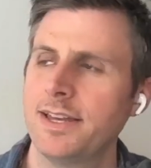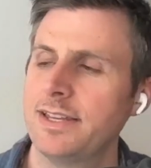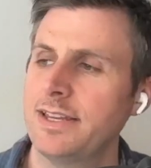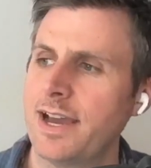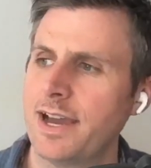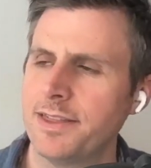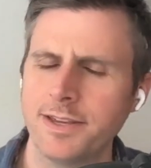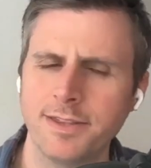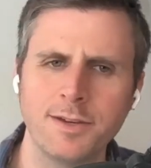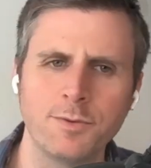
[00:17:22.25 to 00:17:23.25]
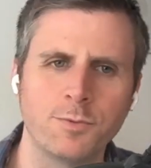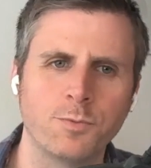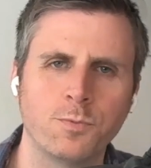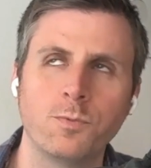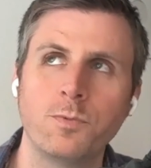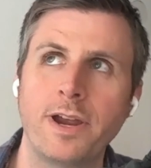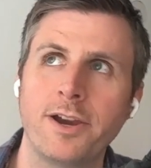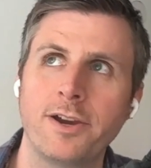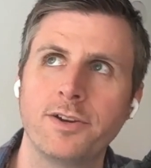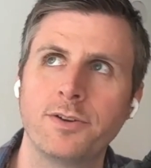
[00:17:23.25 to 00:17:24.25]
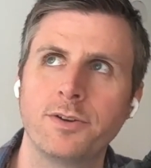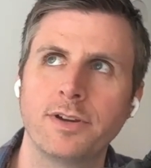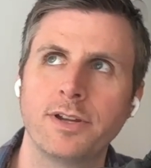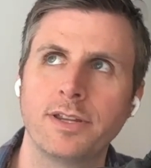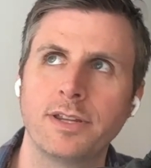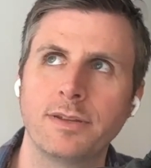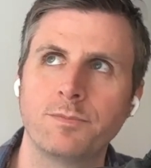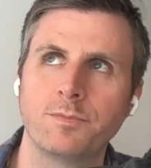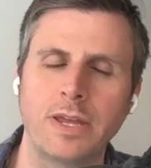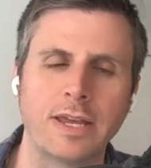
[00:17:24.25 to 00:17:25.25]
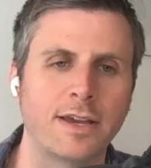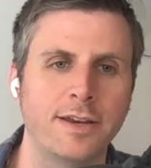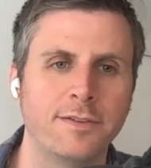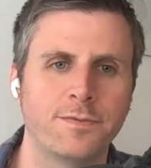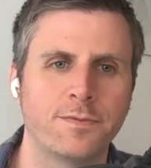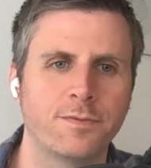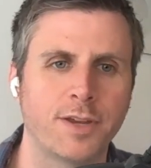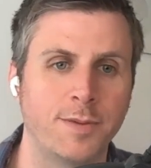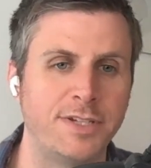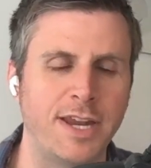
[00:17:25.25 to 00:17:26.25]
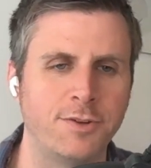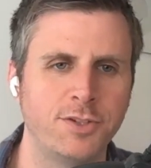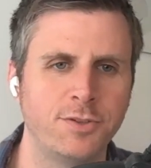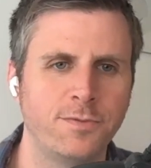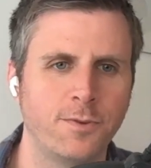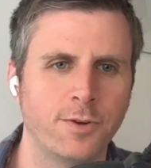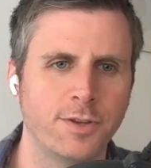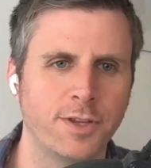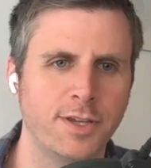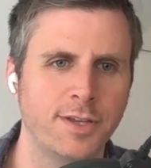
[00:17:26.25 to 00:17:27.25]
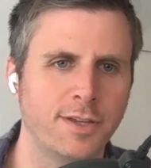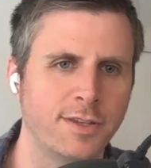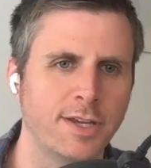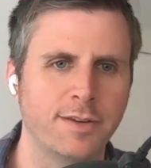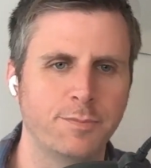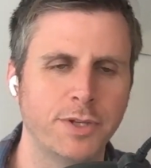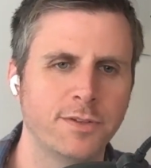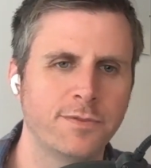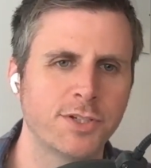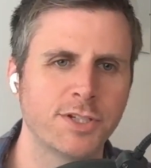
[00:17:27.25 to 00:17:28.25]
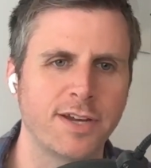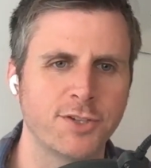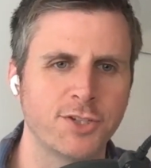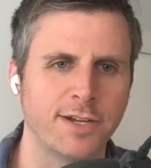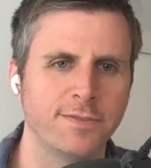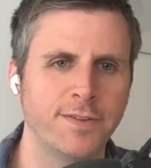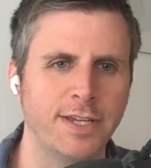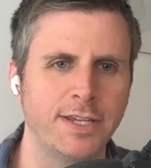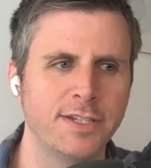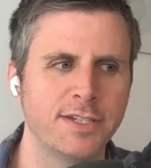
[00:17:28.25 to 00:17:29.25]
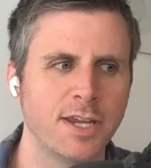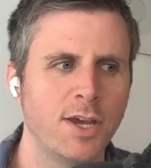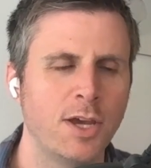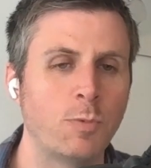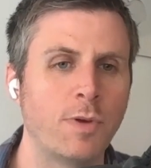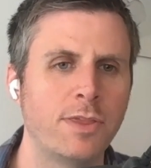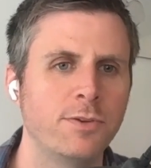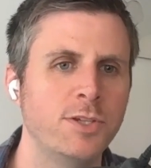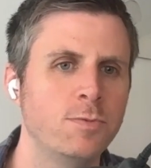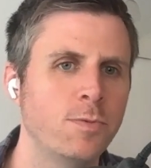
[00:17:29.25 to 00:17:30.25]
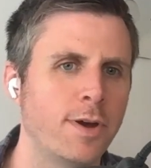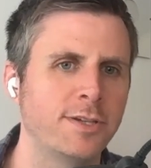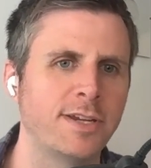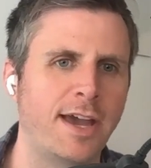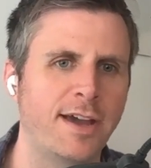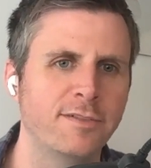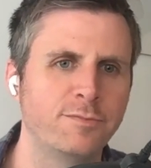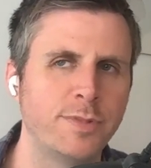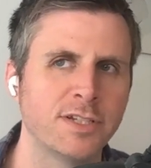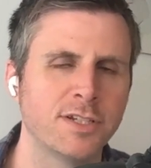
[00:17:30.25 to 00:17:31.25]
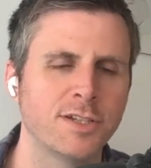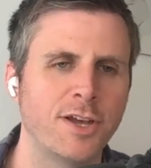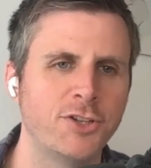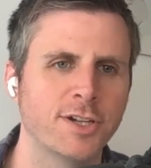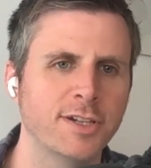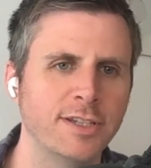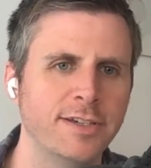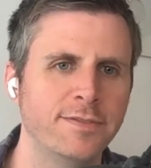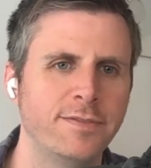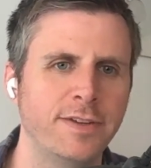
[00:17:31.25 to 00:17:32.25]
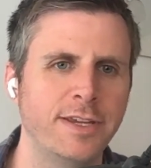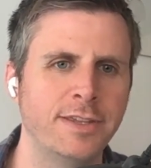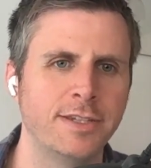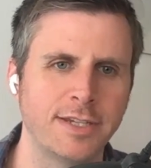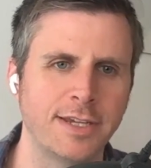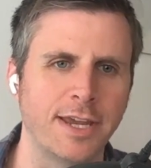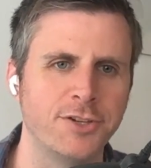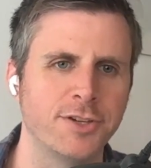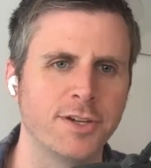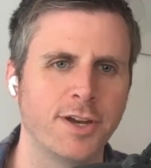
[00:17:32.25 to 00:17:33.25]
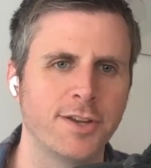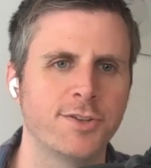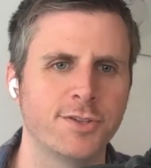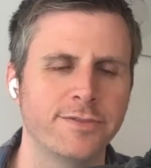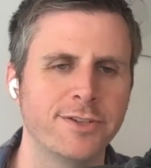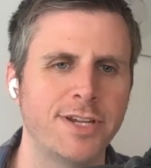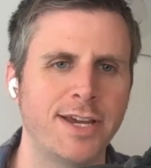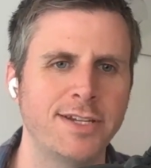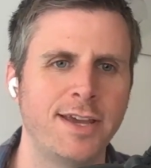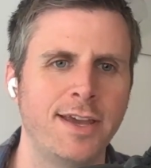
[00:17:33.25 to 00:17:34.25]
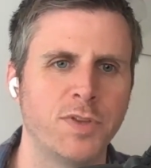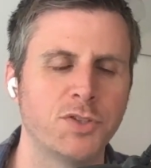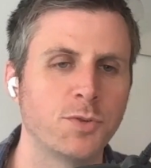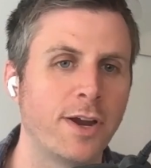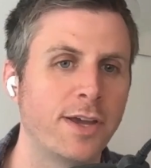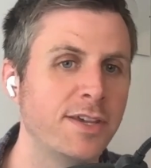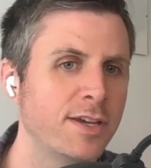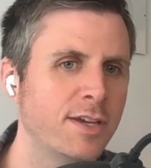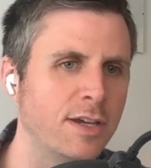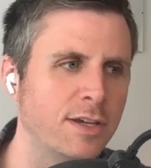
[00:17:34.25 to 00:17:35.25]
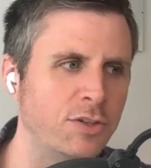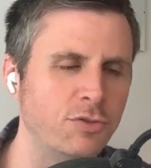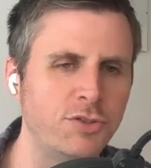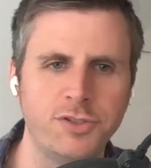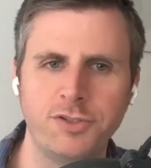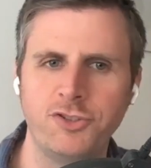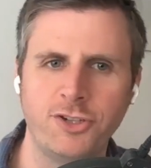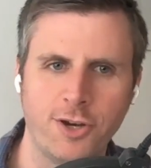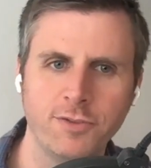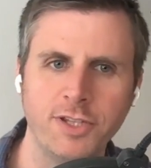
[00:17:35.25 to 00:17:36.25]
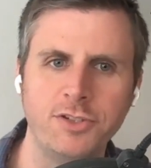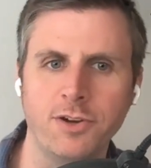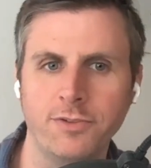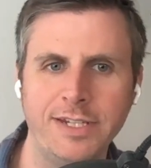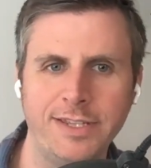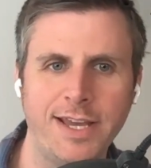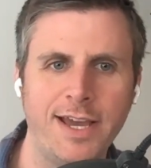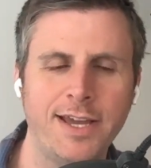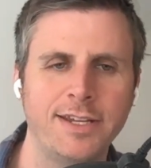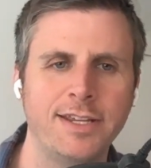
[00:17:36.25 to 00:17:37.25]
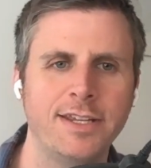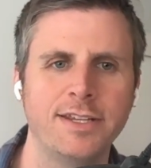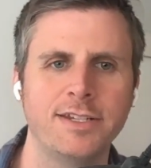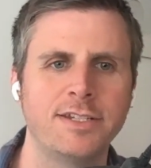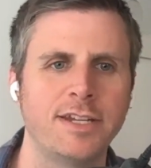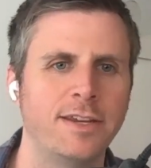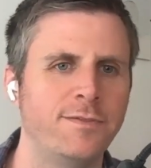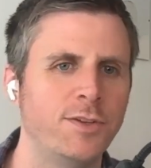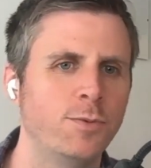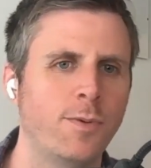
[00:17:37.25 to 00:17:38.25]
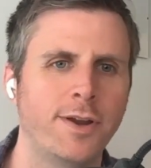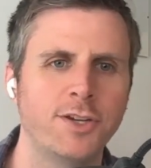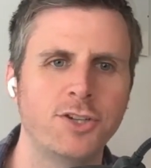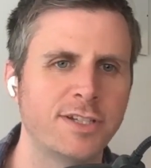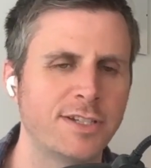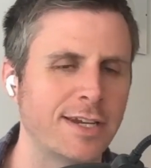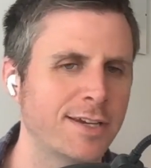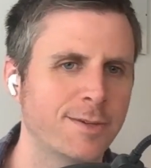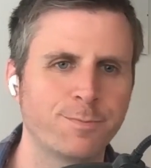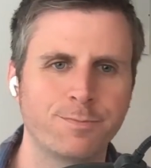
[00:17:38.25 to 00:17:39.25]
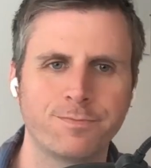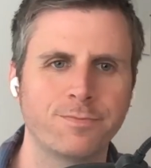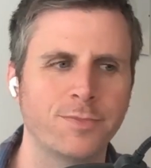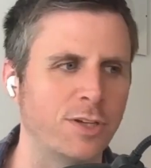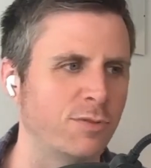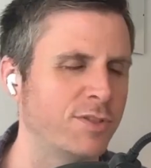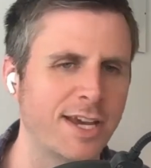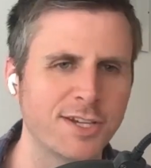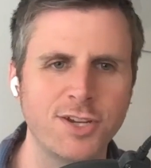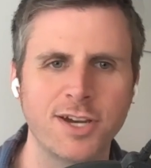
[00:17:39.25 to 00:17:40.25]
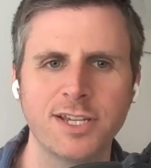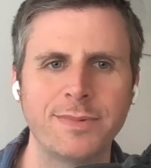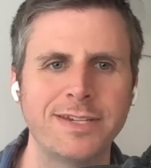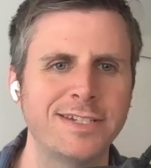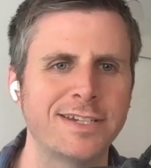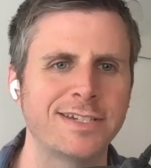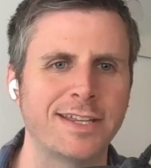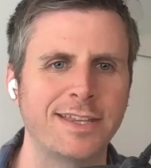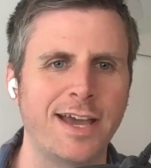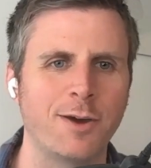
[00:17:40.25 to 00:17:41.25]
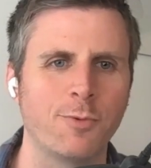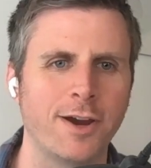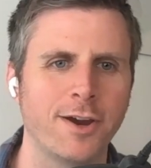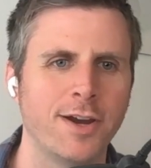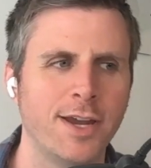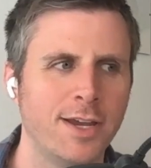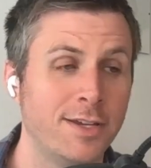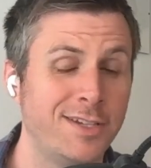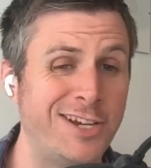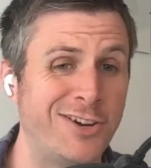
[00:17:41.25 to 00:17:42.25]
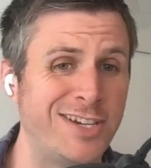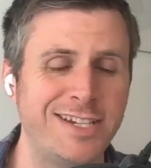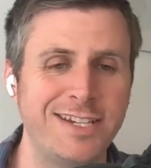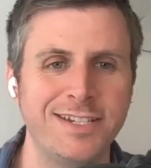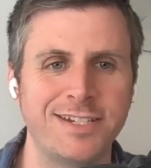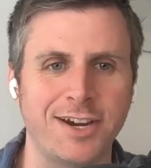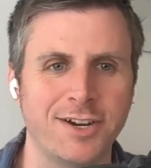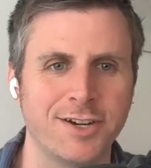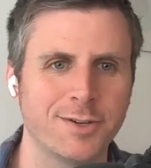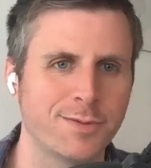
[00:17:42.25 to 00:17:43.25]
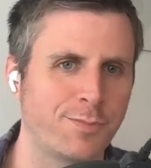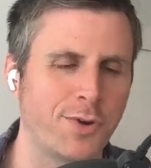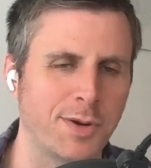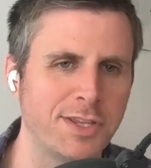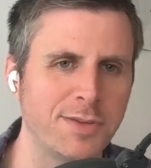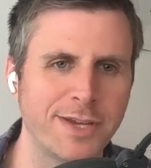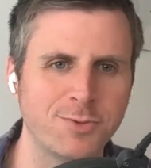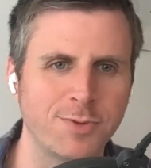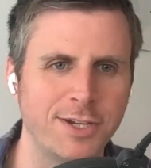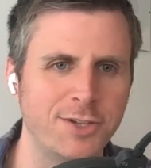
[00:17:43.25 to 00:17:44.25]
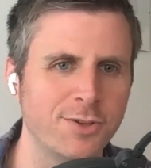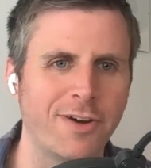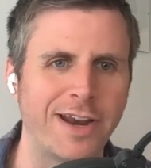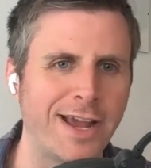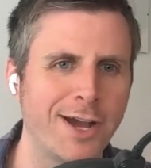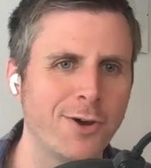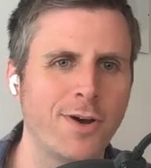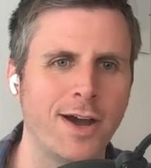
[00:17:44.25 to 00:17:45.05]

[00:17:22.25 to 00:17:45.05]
Yeah, I think that where it kind of comes down to for the kind of build versus off the shelf is whether you want to have business logic live in the sync engine on the server side. So where I think you generally don't need that is if you want to just sync text documents, things like that, where CRDTs are probably the best way to do it right now.